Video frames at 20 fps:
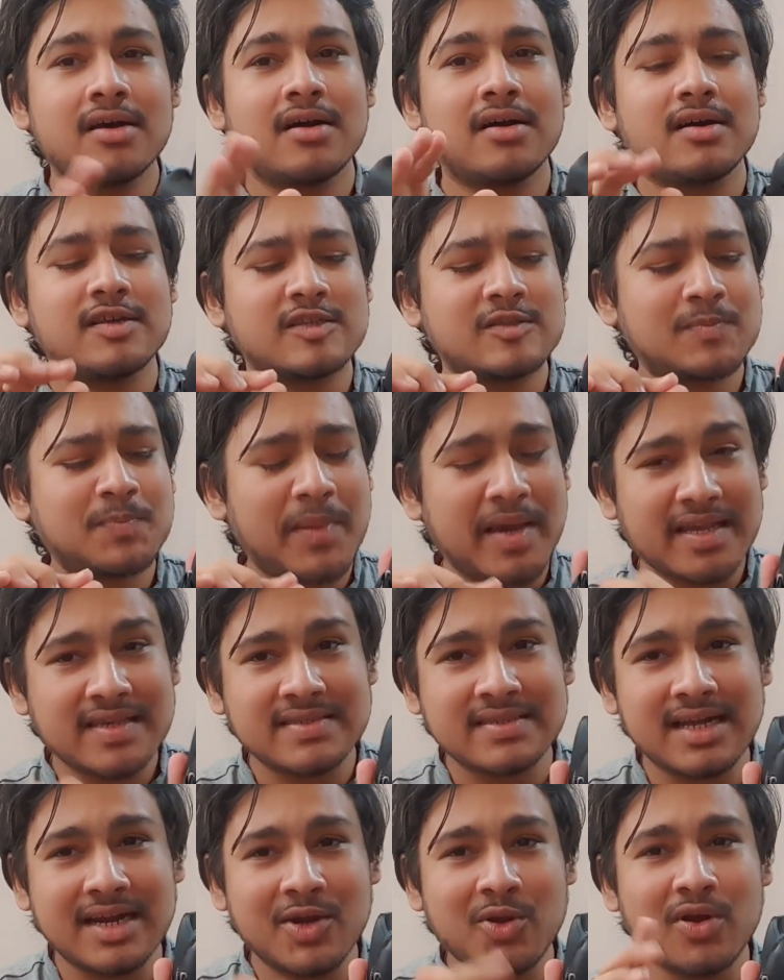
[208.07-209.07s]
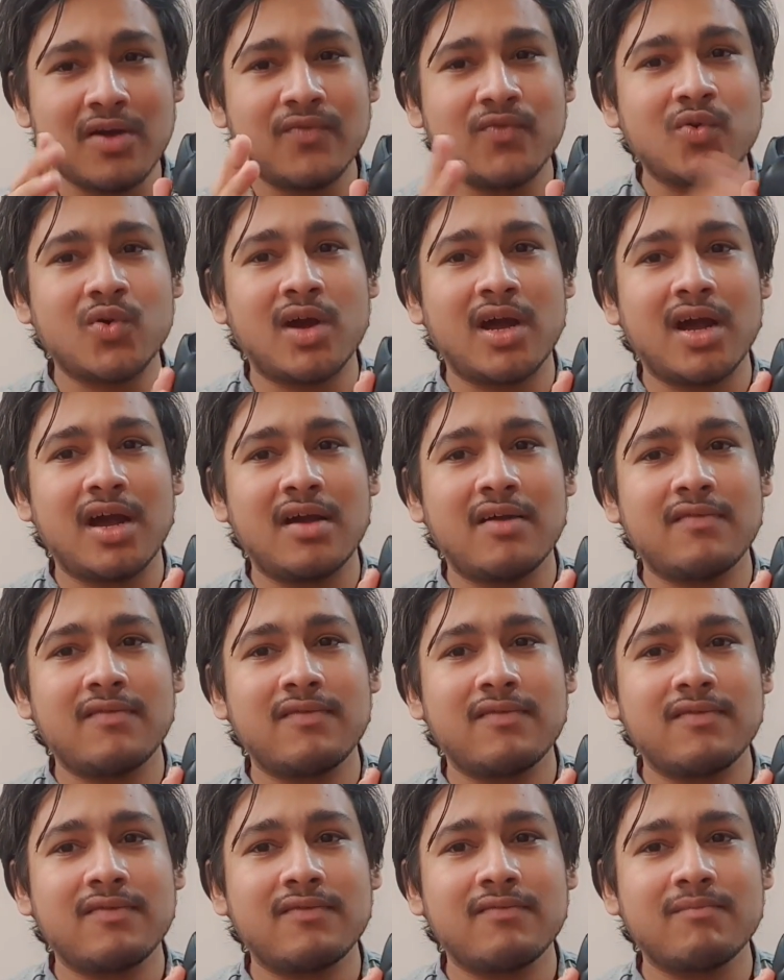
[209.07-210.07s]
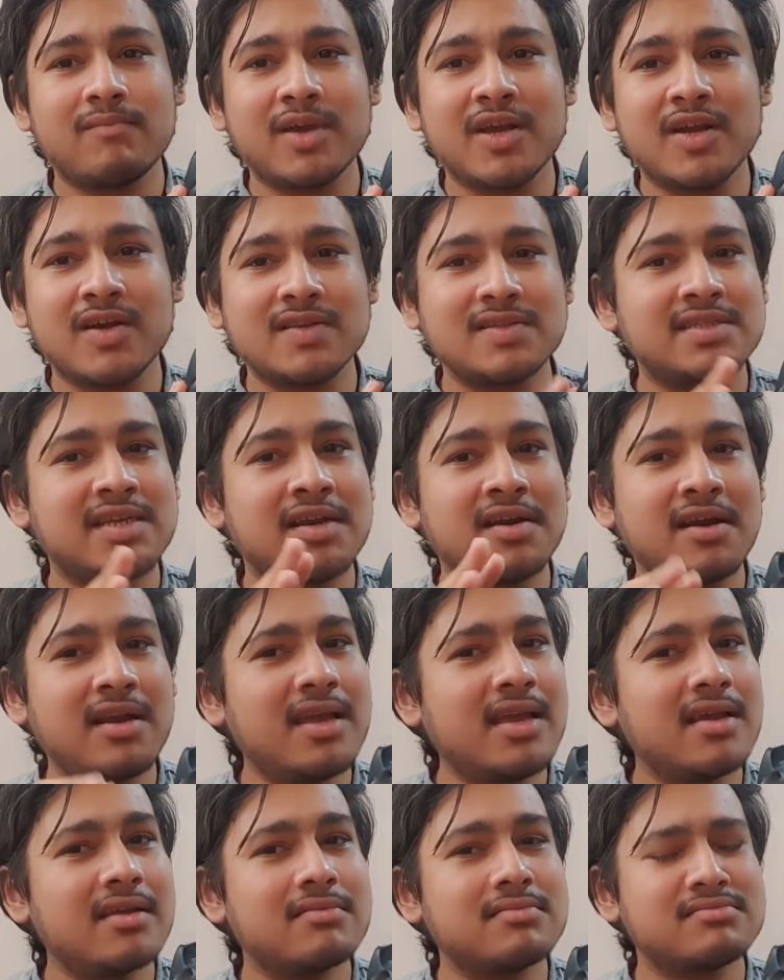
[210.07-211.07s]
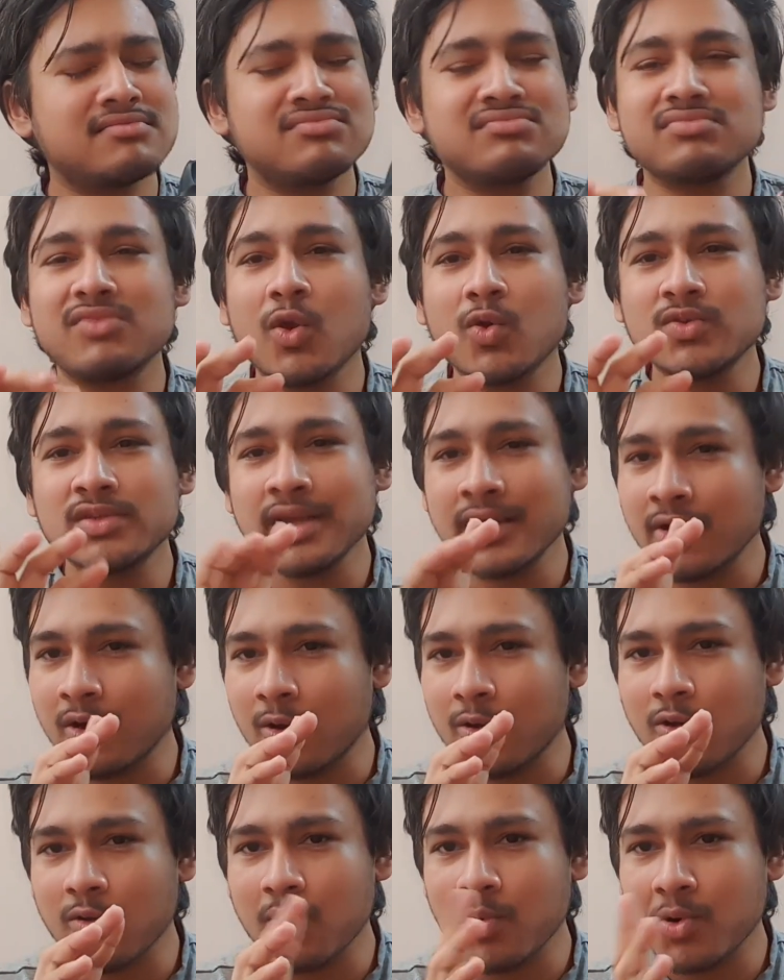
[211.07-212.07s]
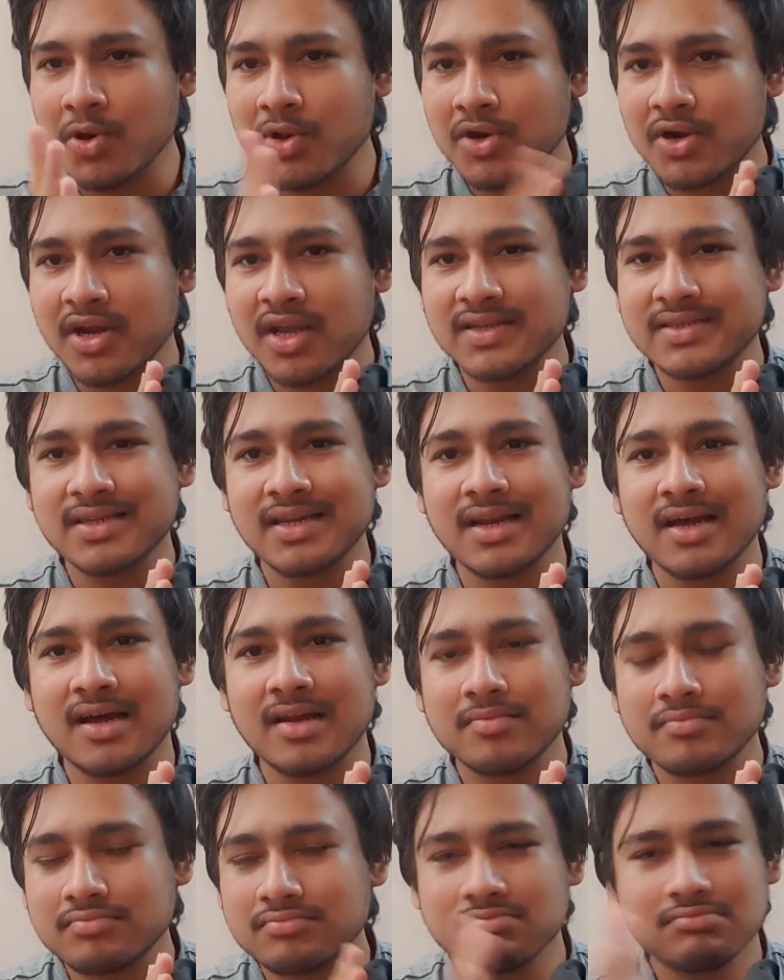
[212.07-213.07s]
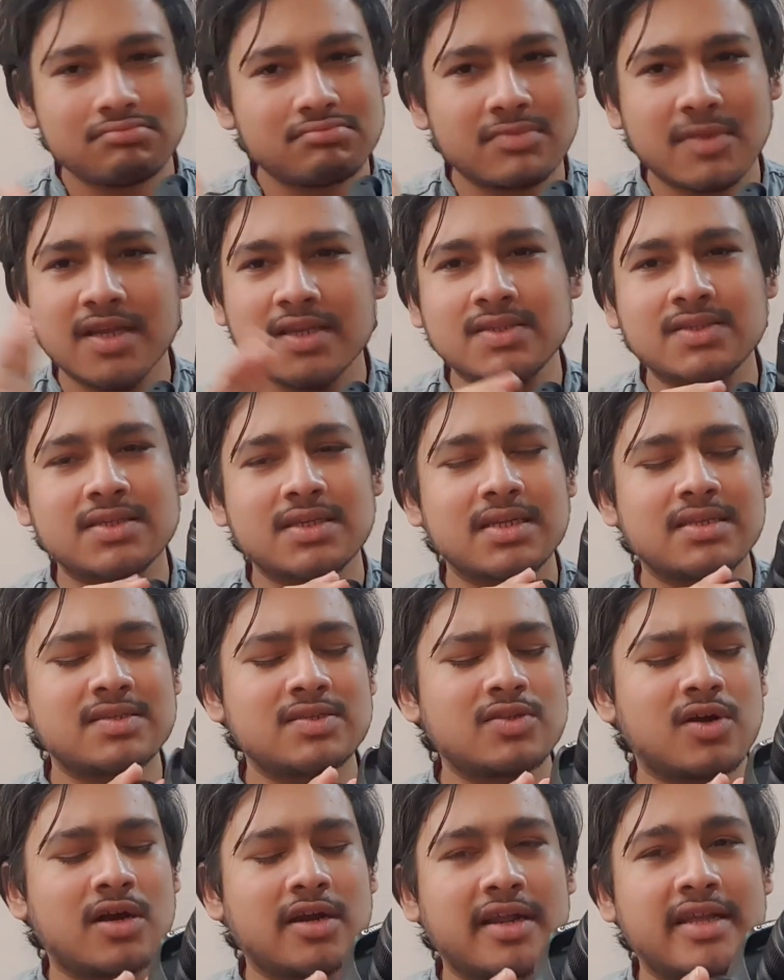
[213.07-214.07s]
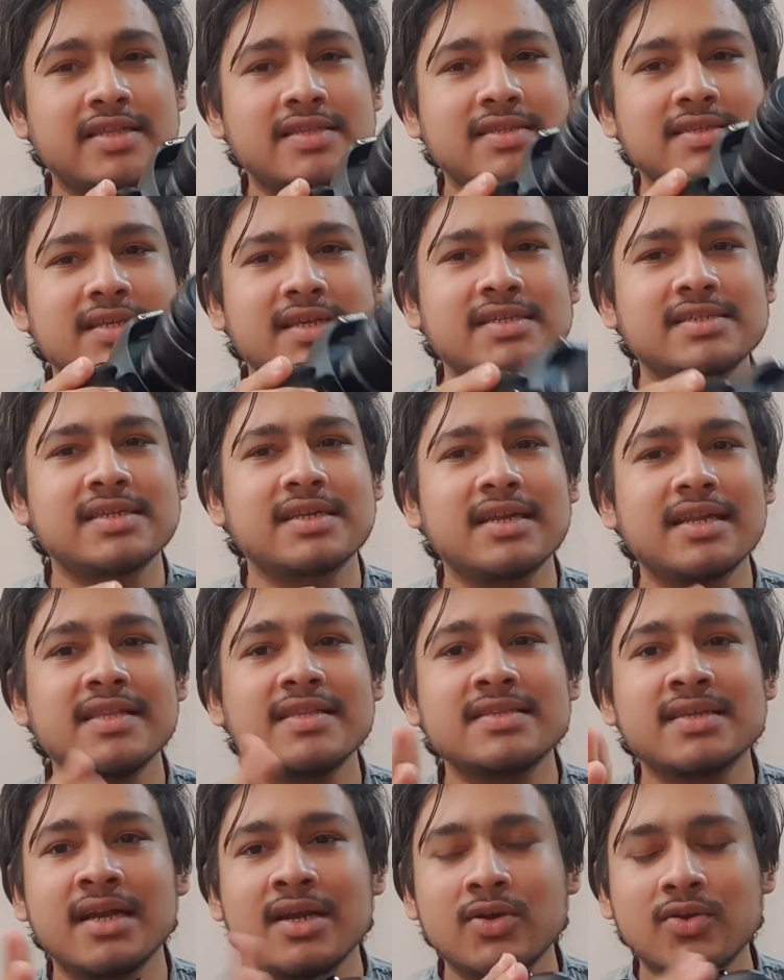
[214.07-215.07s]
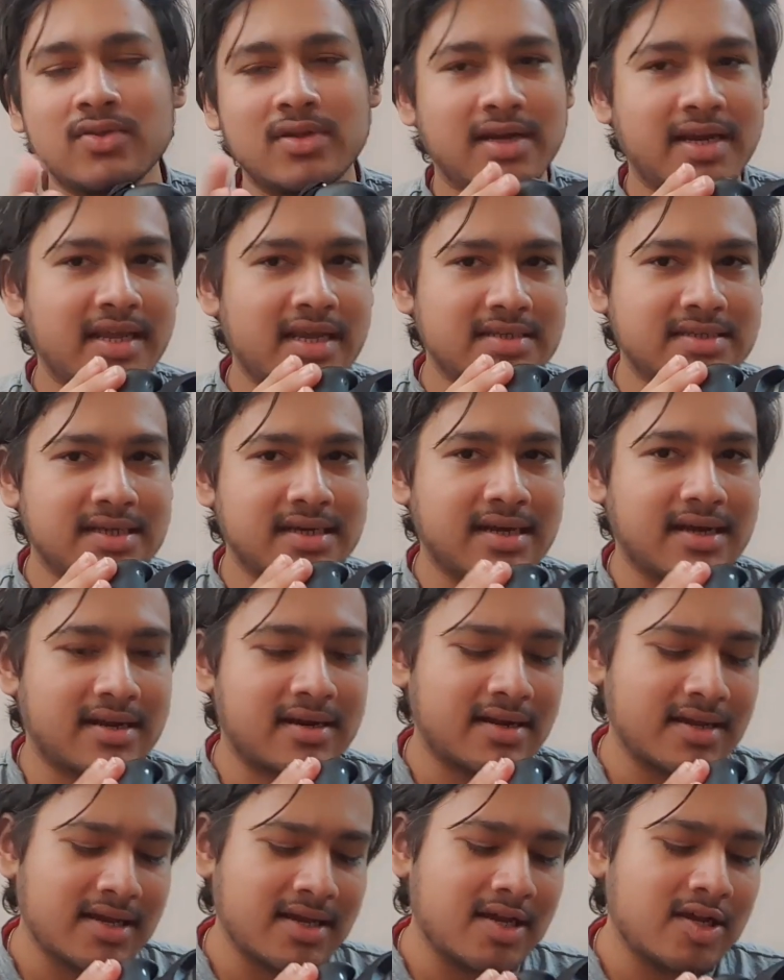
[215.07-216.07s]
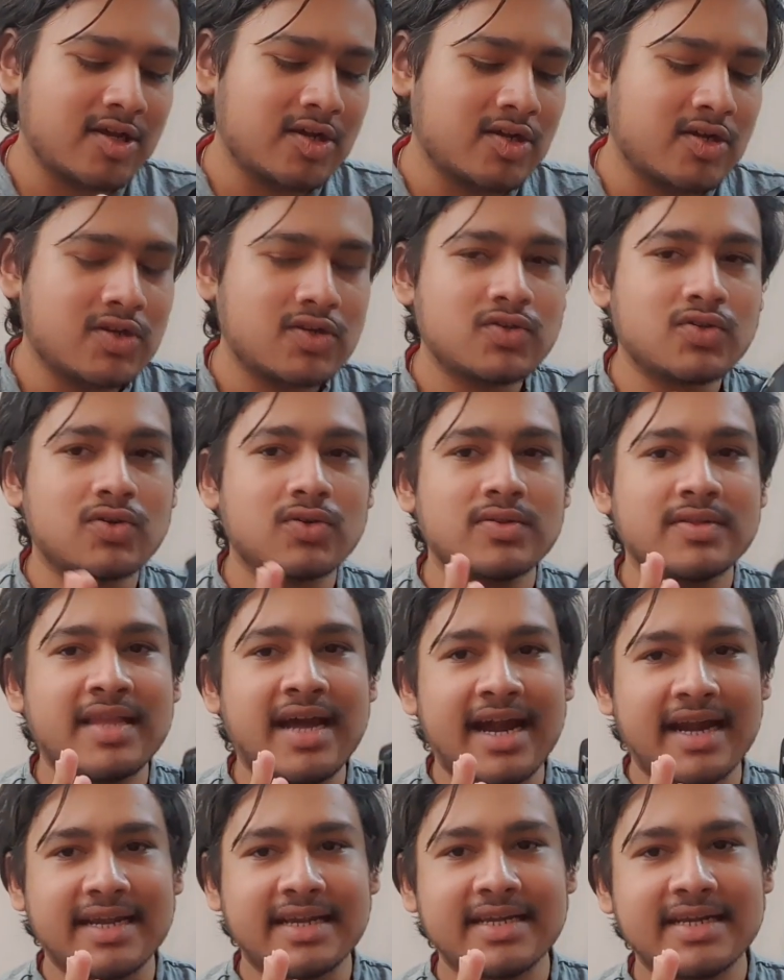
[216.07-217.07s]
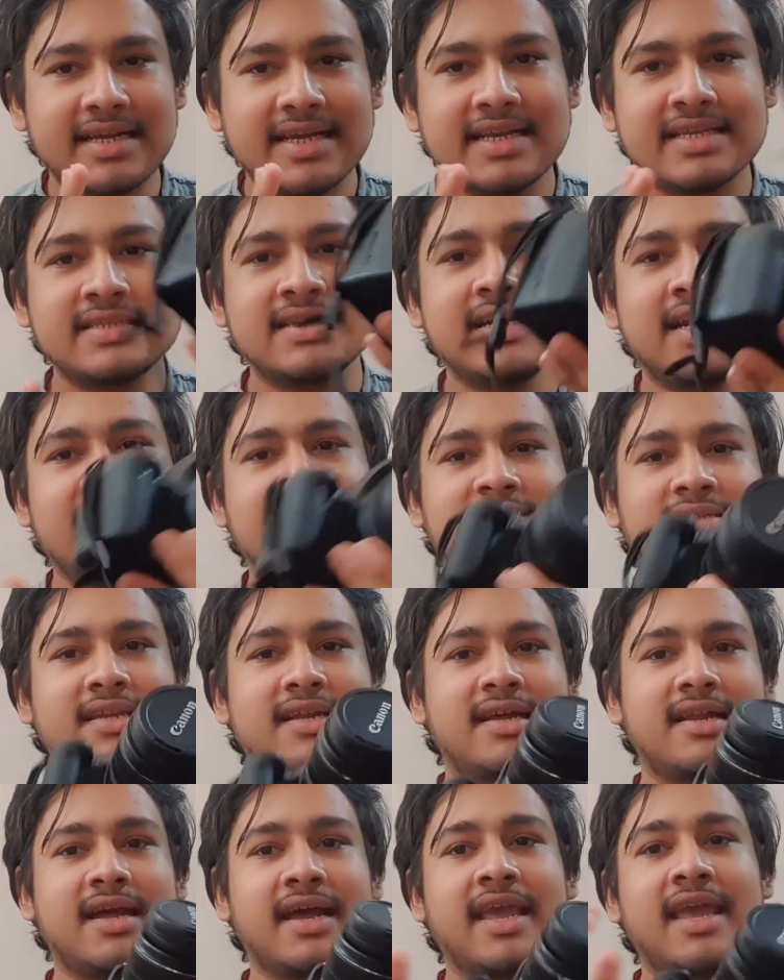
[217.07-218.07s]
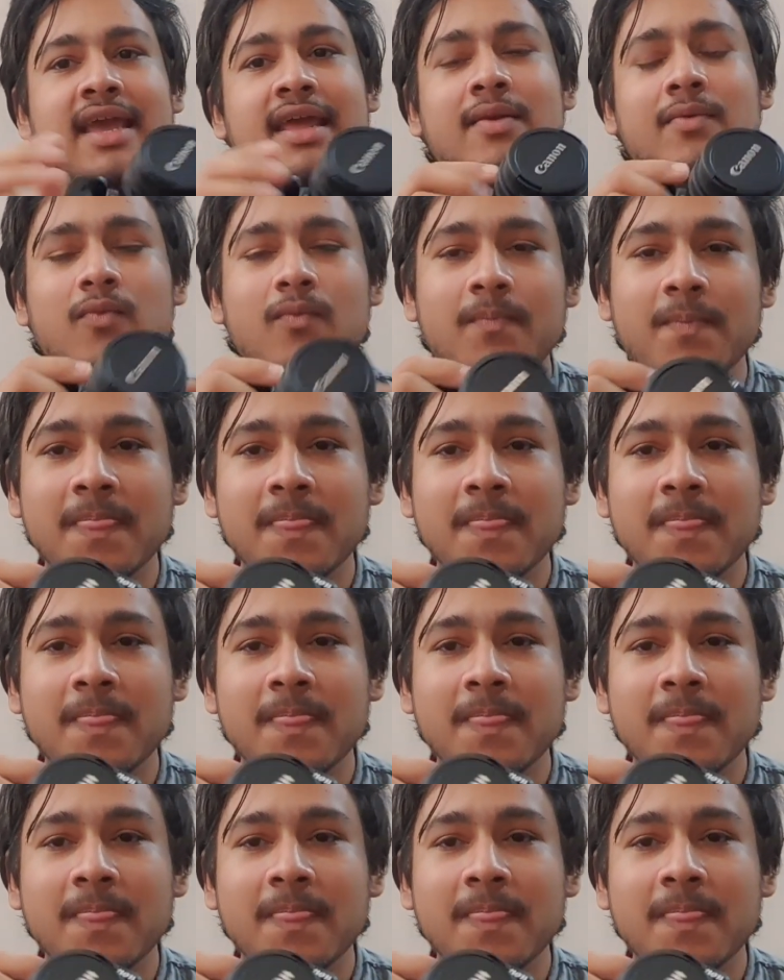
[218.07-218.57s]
specs that you have to have, because generally using auto mode on a DSLR, it's just an insult to the DSLR. So that is a DSLR. Again,